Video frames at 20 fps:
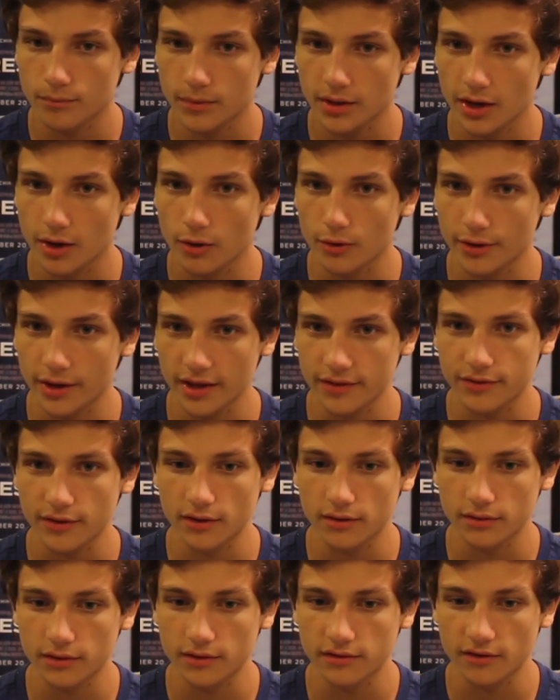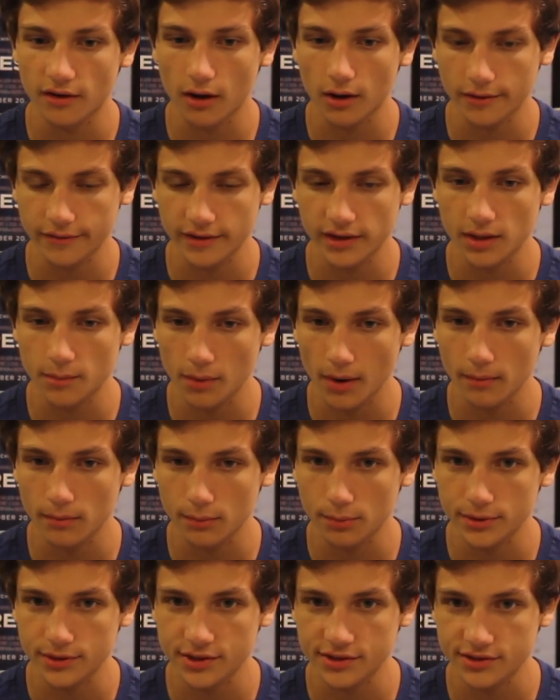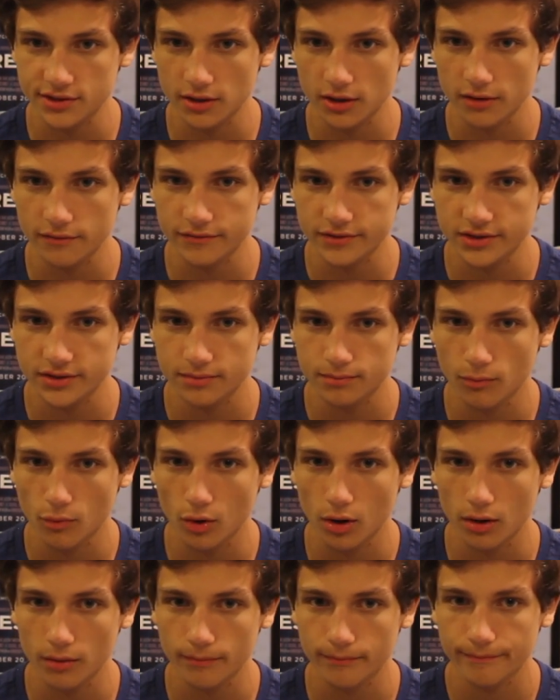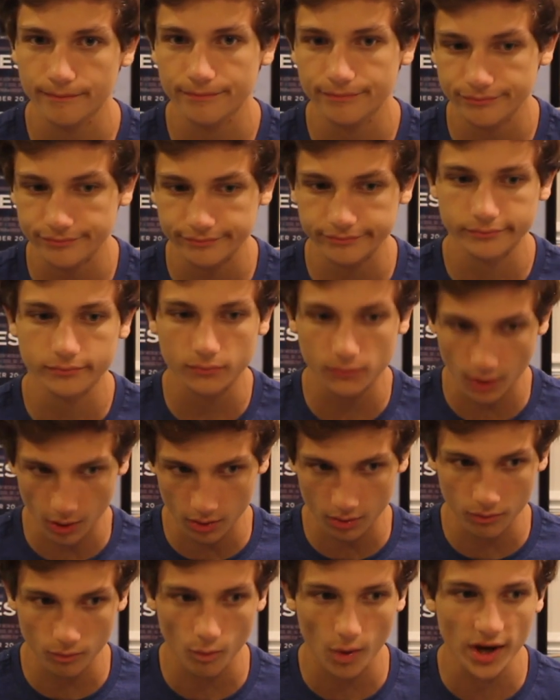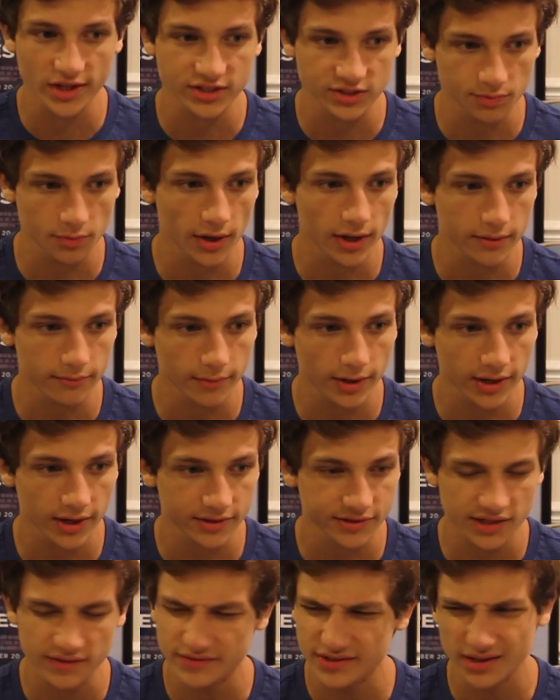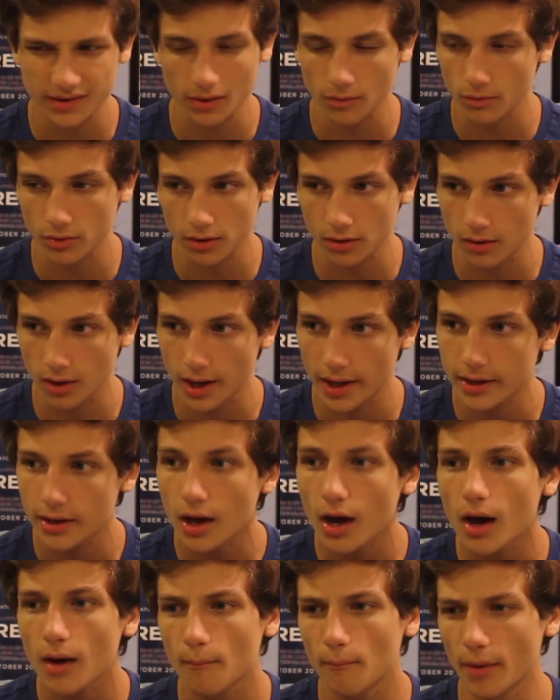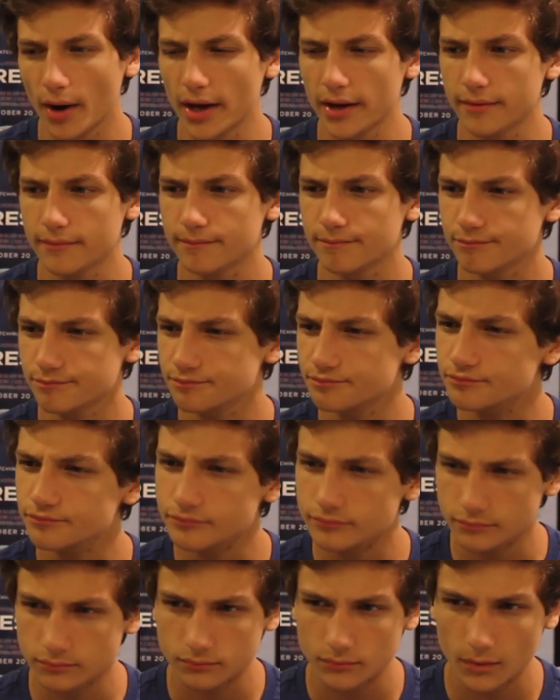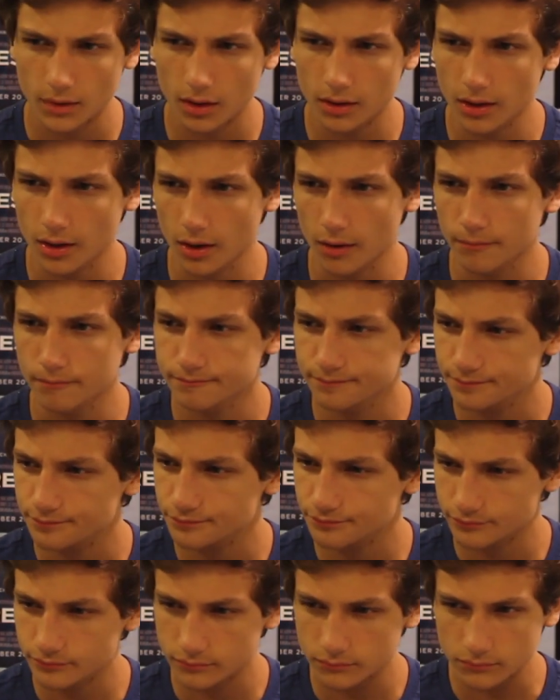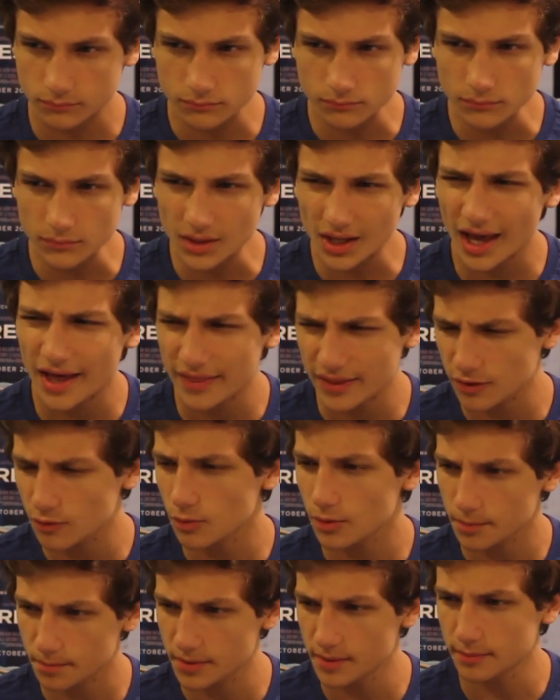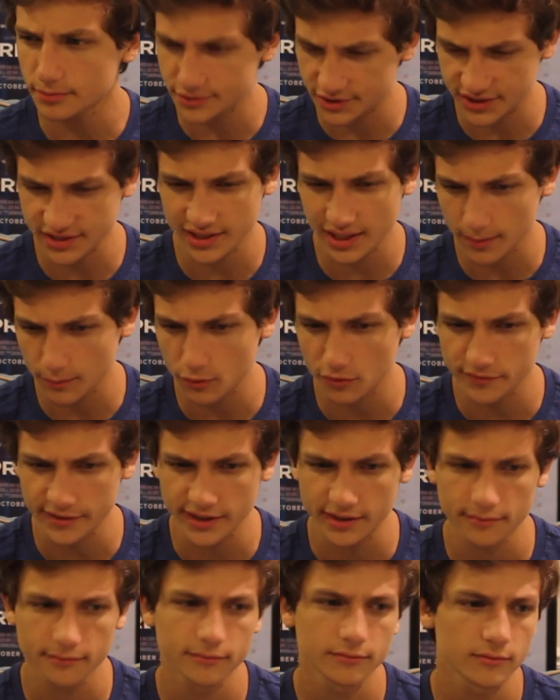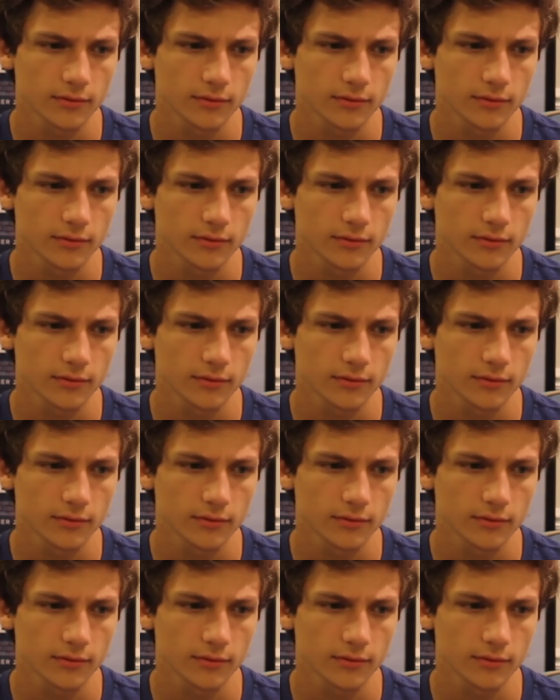he'll get the talk that he probably deserves, more widespread. I guess I've said that word a lot. But, you know, I think when people see that movie,